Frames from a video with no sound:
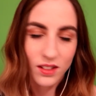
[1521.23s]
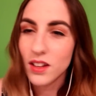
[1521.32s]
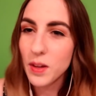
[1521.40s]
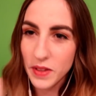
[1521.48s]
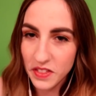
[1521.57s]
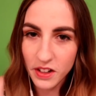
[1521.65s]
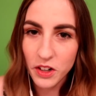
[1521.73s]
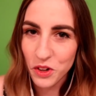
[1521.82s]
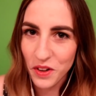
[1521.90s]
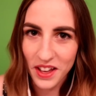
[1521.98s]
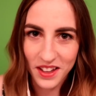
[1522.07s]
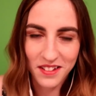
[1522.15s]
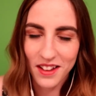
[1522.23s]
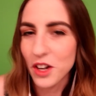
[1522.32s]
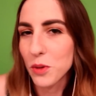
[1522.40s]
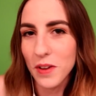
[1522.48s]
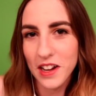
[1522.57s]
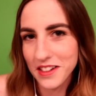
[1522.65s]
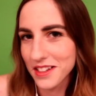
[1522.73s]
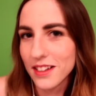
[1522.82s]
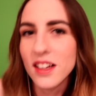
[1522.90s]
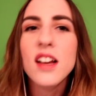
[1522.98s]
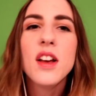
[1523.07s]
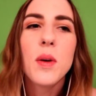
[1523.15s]
I mean, they're okay. I don't mind.
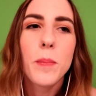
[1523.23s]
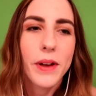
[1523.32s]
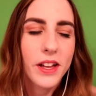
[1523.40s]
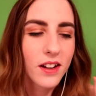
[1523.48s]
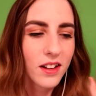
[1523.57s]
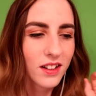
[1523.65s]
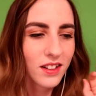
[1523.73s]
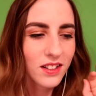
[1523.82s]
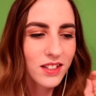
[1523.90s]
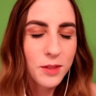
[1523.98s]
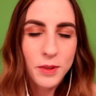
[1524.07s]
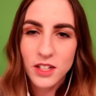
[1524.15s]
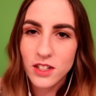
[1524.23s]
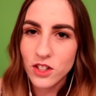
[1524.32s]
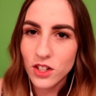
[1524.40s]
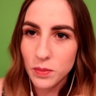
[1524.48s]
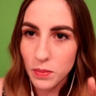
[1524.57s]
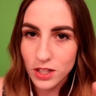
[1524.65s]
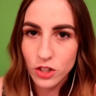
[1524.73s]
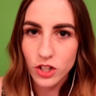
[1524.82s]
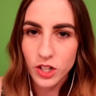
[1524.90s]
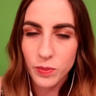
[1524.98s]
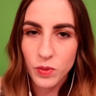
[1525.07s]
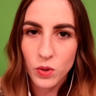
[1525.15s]
But spinach and
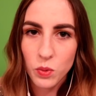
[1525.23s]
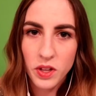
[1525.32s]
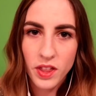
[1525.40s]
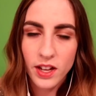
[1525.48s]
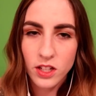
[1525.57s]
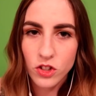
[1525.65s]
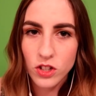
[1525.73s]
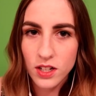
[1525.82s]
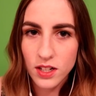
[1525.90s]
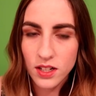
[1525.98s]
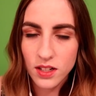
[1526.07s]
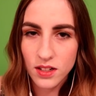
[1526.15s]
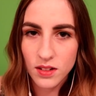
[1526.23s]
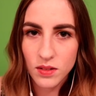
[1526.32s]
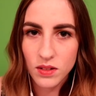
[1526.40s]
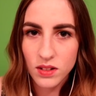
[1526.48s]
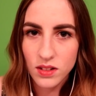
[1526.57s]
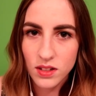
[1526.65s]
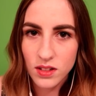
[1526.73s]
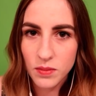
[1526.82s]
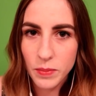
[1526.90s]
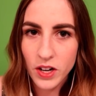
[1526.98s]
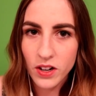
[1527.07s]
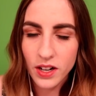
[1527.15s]
mushroom with extra
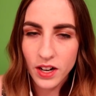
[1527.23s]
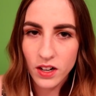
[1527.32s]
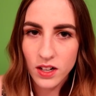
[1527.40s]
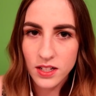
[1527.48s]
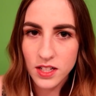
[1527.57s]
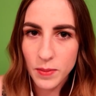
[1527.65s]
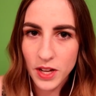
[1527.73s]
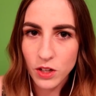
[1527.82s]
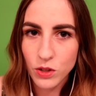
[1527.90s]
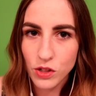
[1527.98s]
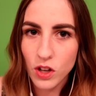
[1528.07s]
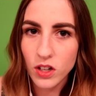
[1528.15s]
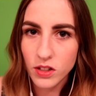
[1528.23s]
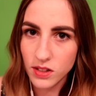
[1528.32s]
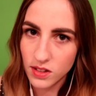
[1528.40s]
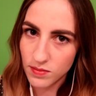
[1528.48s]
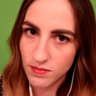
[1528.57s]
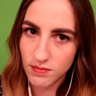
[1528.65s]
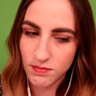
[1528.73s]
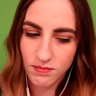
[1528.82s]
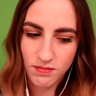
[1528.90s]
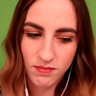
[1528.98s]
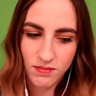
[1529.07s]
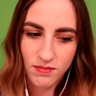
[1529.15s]
marinara tomato sauce.
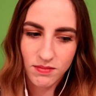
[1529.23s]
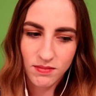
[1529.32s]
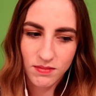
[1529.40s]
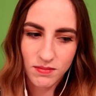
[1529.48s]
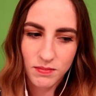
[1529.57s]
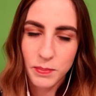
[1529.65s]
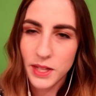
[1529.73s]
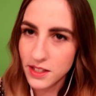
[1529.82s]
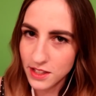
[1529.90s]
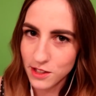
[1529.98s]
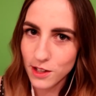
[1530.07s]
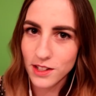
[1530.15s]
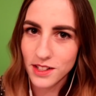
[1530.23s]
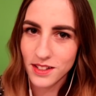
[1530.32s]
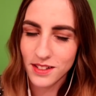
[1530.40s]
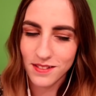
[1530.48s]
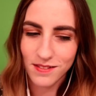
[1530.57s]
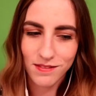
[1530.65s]
Pizza sauce.